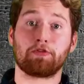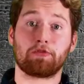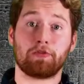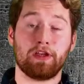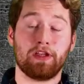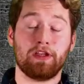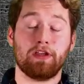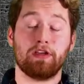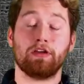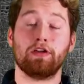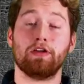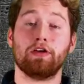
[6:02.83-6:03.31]

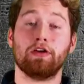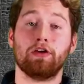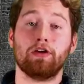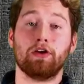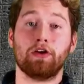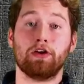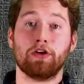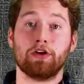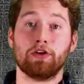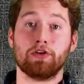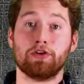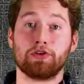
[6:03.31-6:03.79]
3,
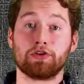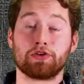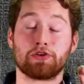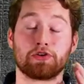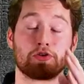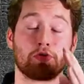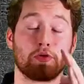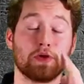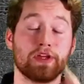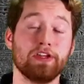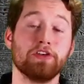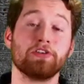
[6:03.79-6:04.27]

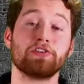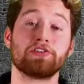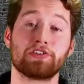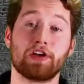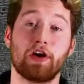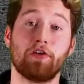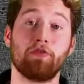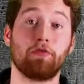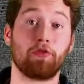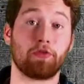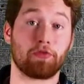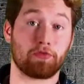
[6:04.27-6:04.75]
treat
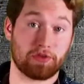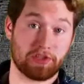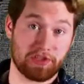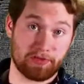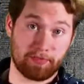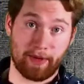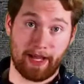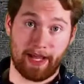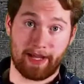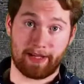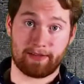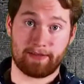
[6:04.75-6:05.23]
yourself with
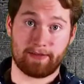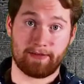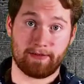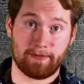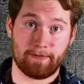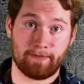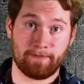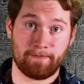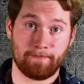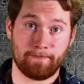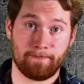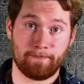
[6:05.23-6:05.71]
respect.
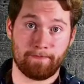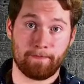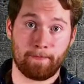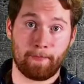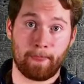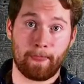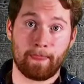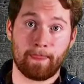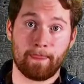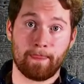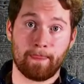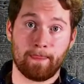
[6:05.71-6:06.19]

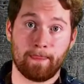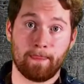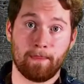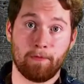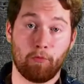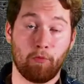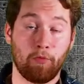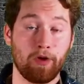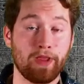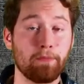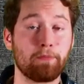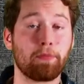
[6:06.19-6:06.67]

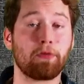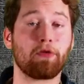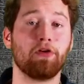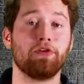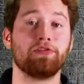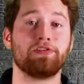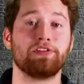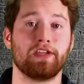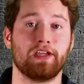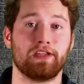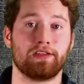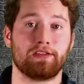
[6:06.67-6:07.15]
When
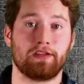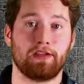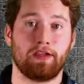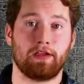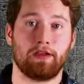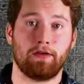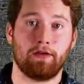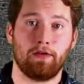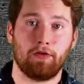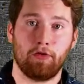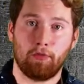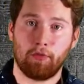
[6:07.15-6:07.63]

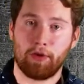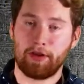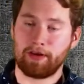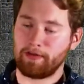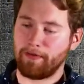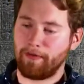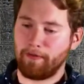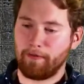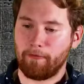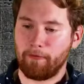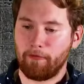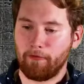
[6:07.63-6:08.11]
protesting,
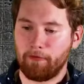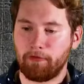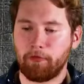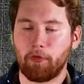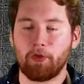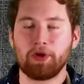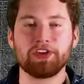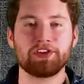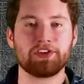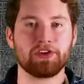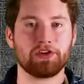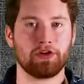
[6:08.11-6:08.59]
when
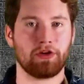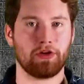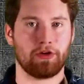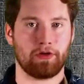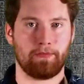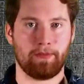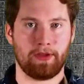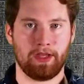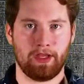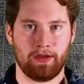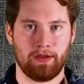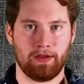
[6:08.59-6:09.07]
voicing your
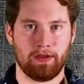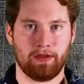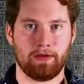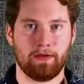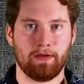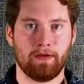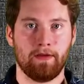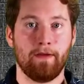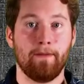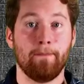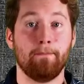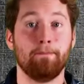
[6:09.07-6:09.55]
opinion,
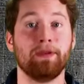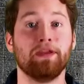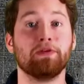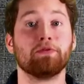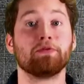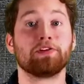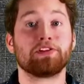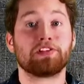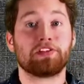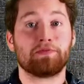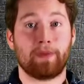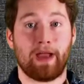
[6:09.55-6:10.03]
be
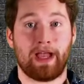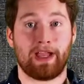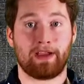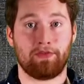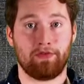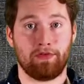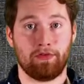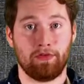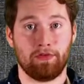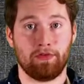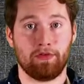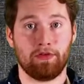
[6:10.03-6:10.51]

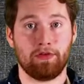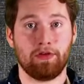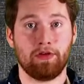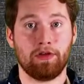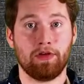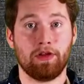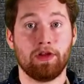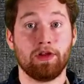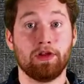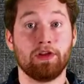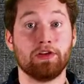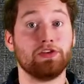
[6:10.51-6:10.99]
respectful.
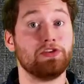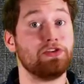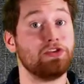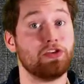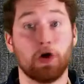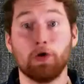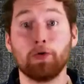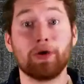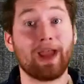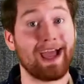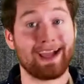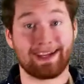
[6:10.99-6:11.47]

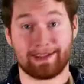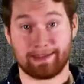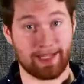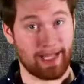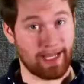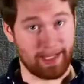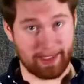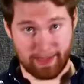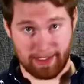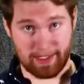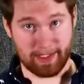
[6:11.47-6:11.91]
Don't act like